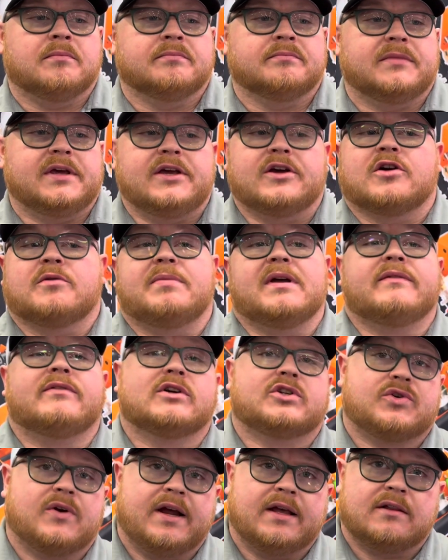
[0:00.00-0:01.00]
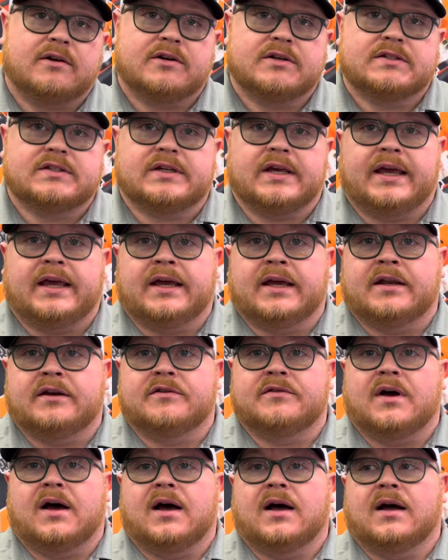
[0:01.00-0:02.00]
Eager Beaver trailers in
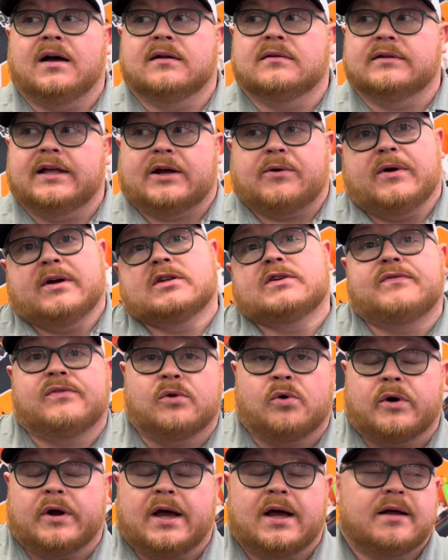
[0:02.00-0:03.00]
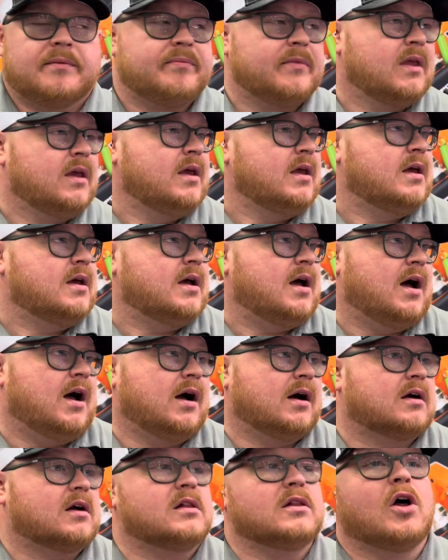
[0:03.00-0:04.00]
Lake Wales, Florida,
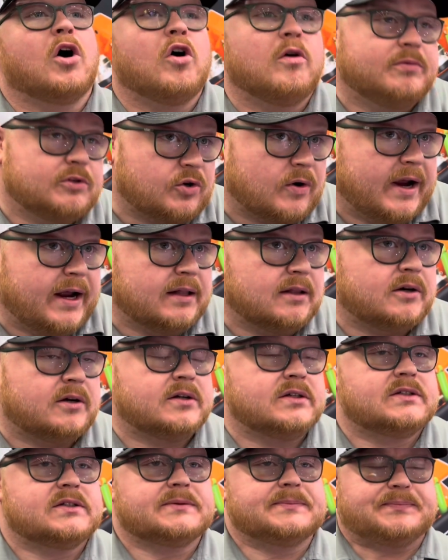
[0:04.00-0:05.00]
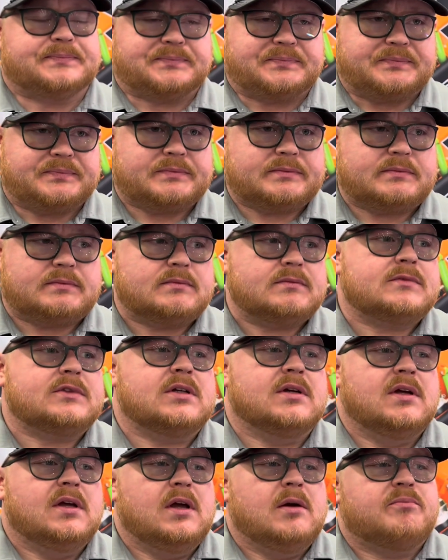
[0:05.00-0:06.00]
Globe trailers,
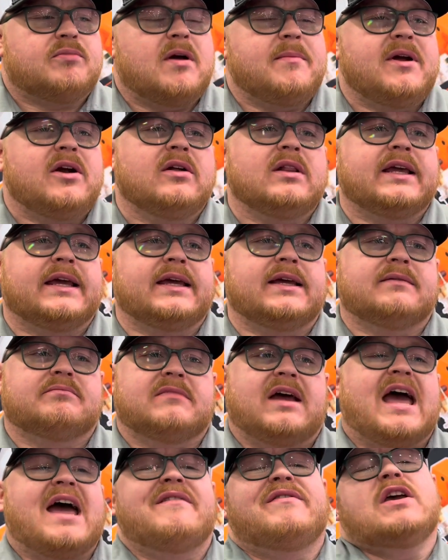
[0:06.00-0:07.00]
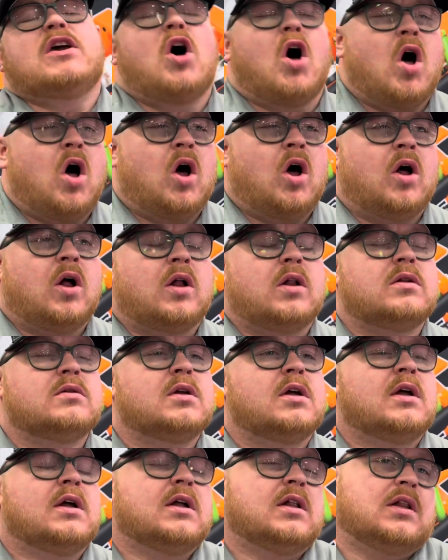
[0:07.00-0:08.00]
primarily heavy haul,
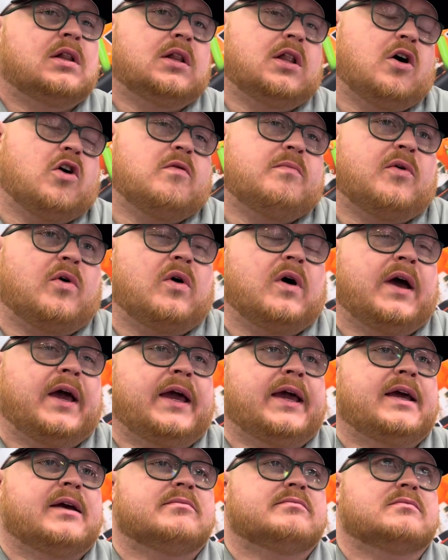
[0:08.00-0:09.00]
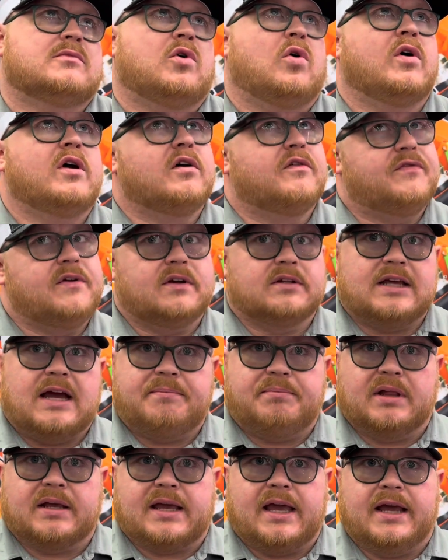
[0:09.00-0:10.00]
lowboy, oil field
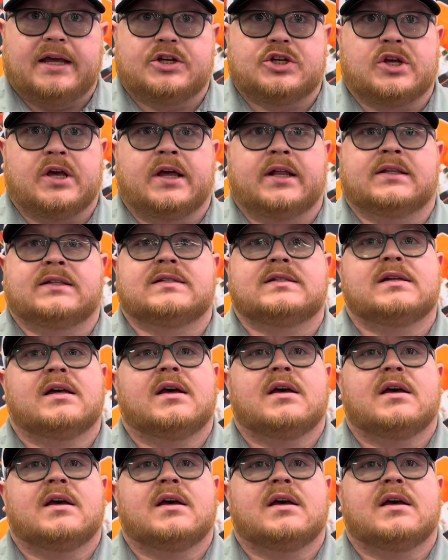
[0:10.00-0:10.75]
applications,